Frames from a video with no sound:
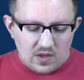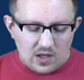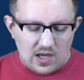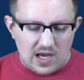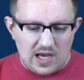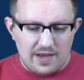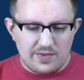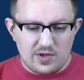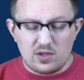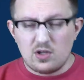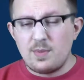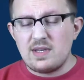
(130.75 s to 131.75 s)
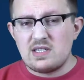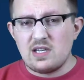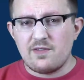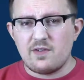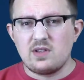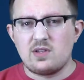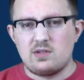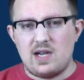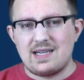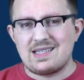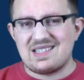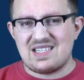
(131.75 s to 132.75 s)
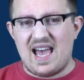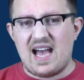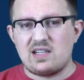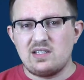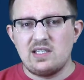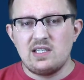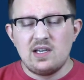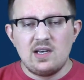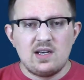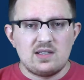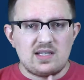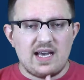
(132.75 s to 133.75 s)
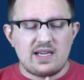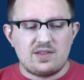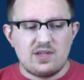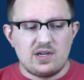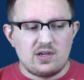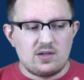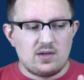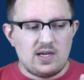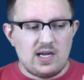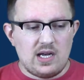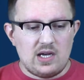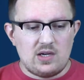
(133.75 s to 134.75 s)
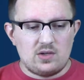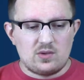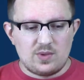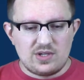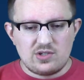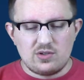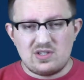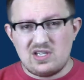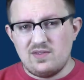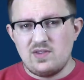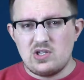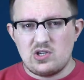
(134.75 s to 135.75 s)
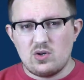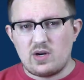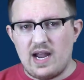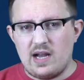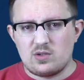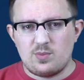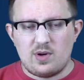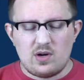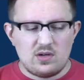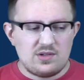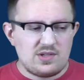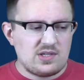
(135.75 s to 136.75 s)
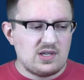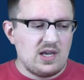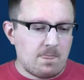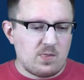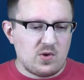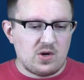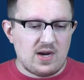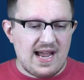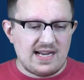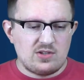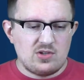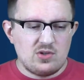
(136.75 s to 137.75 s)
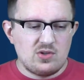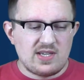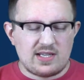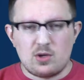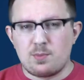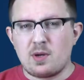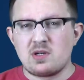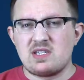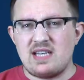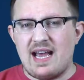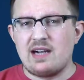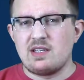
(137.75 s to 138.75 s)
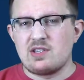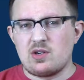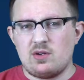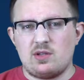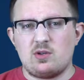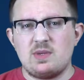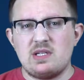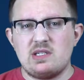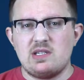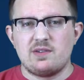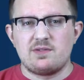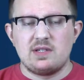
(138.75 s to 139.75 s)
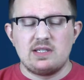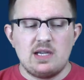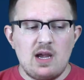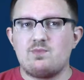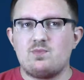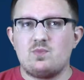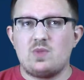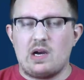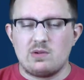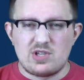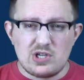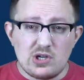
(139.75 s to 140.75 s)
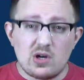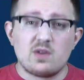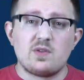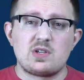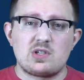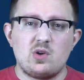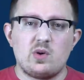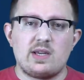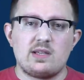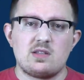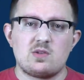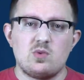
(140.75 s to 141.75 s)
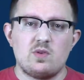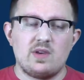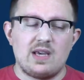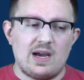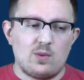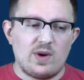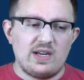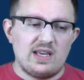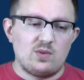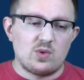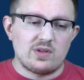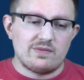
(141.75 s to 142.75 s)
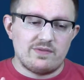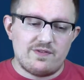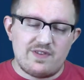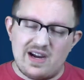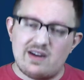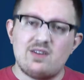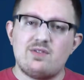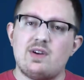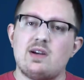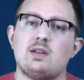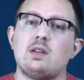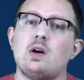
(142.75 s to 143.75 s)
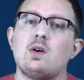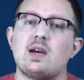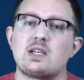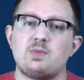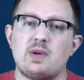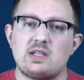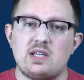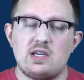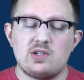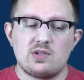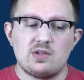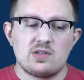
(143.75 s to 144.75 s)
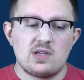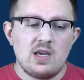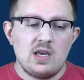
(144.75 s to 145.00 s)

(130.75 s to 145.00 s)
They're a little bit different. They're not exactly like their original TV show counterparts. Their attitudes, like their personalities, are a little bit different. I was nervous going into this movie. I went in with very, very low expectations.